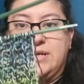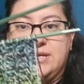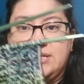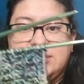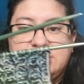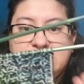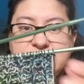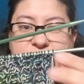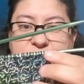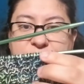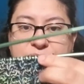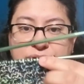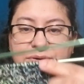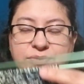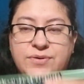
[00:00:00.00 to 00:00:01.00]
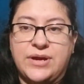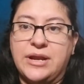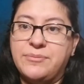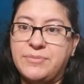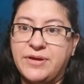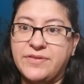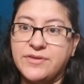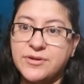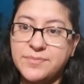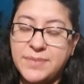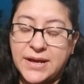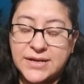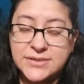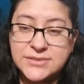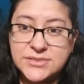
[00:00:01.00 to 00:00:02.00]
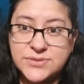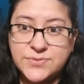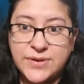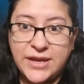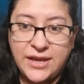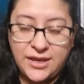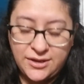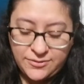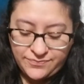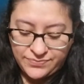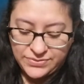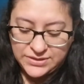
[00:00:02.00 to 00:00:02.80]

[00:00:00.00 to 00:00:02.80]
his grandmother passed away,